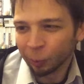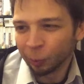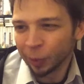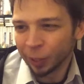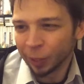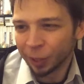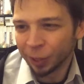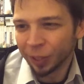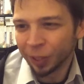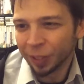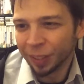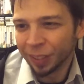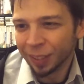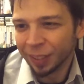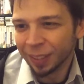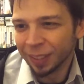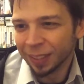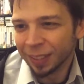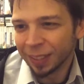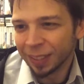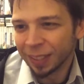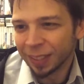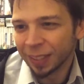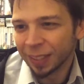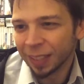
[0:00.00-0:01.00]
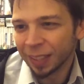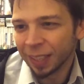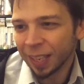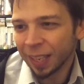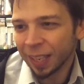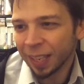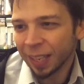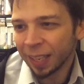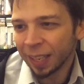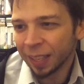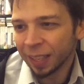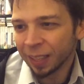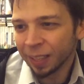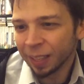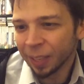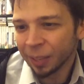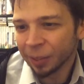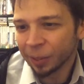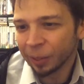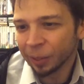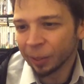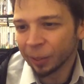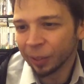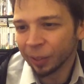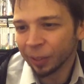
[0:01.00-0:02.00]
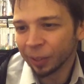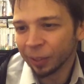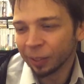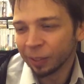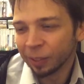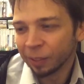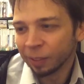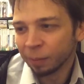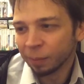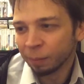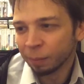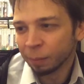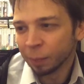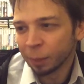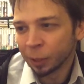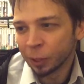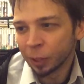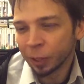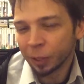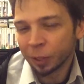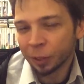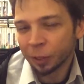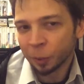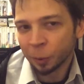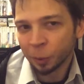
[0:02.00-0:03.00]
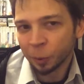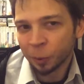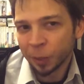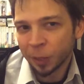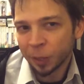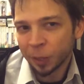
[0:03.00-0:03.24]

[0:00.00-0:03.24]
which is another Pachinko